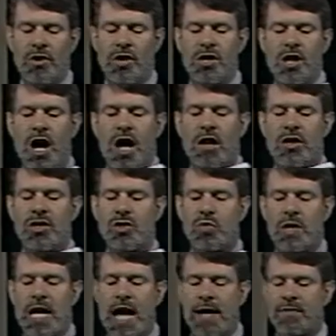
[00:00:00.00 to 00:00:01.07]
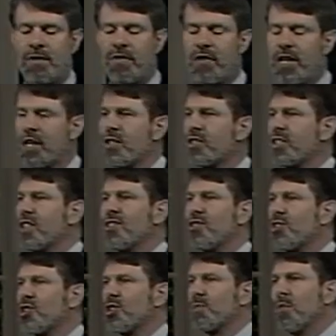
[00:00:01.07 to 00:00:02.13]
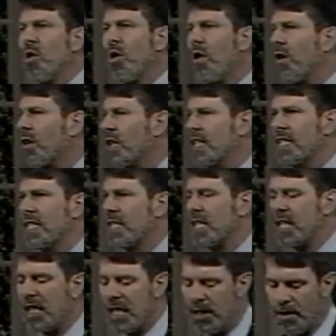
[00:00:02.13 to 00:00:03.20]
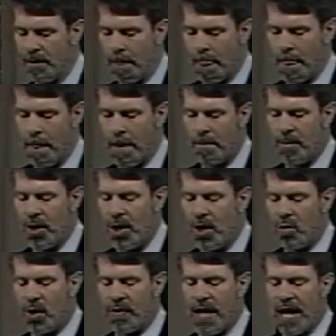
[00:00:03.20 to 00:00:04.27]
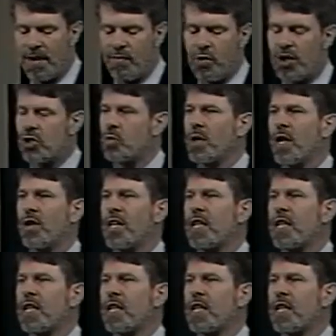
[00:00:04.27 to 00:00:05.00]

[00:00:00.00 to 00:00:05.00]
"The knowledge we have of things is small indeed, while that of which we are